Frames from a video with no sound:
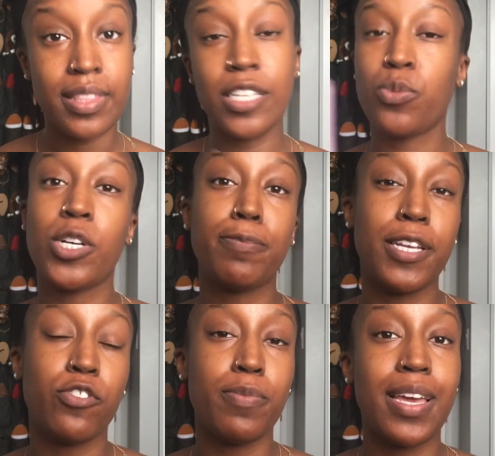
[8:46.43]
This works
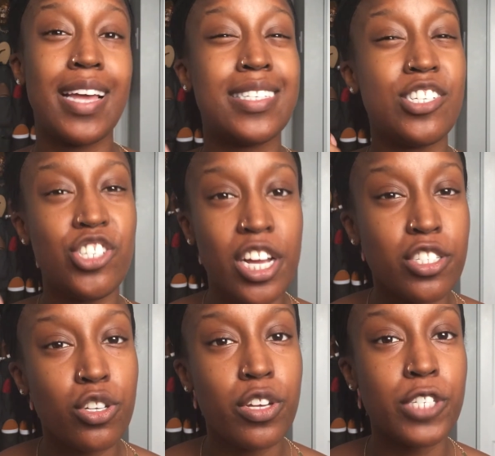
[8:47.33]
best for me. It's a
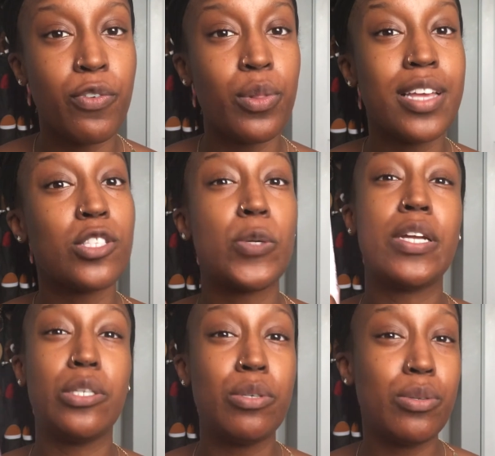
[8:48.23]
gentle exfoliant, so I
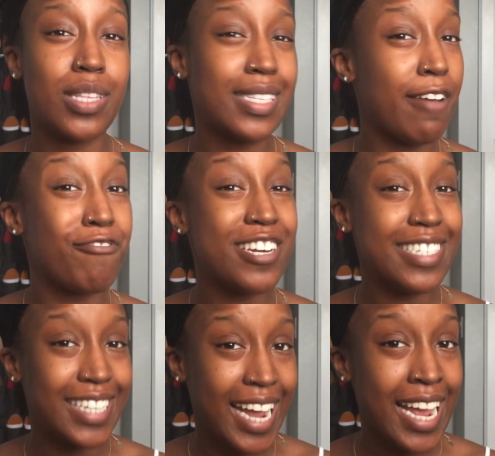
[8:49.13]
do use this every
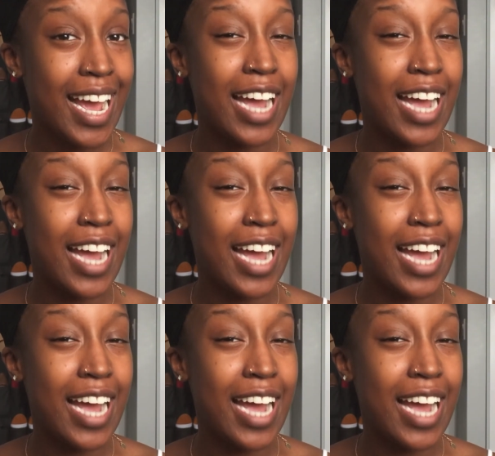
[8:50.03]
day.